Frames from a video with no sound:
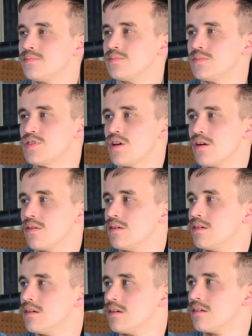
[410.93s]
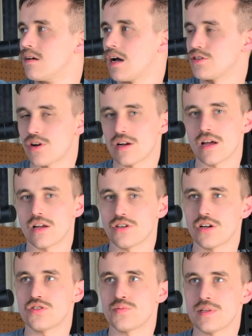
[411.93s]
So I try
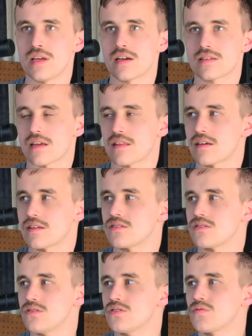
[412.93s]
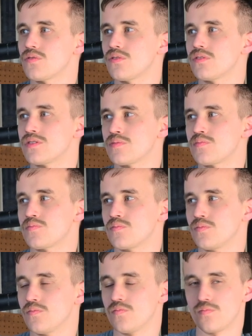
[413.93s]
to do speed day because I think it's useful. It's
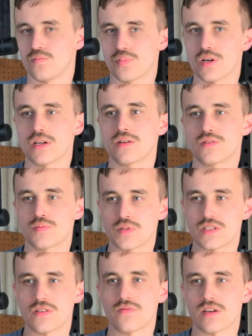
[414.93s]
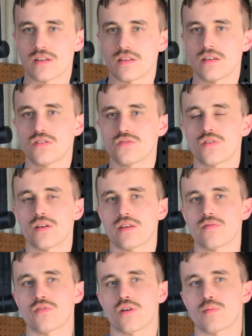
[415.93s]
pretty specifically useful, I
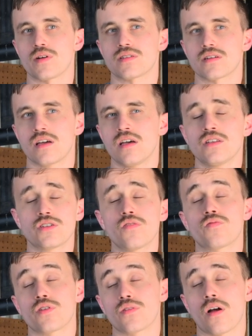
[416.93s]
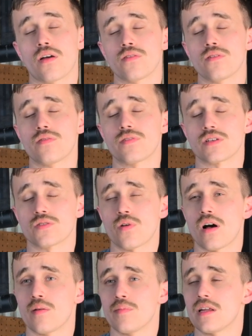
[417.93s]
think, for arm wrestling. It's good for other lifting as
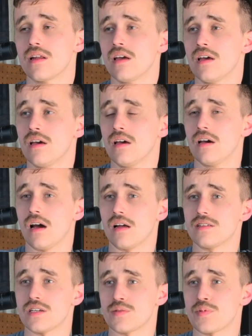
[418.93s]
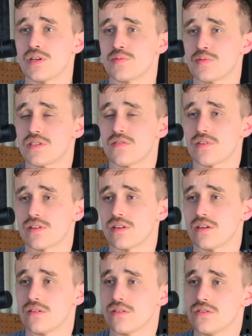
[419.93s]
well, but I say it's pretty
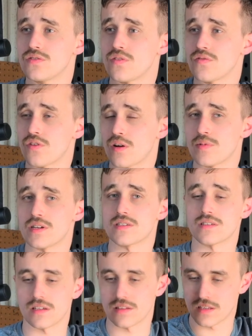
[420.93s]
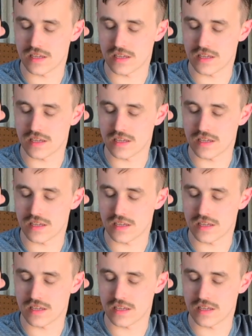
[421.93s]
specifically useful for arm wrestling.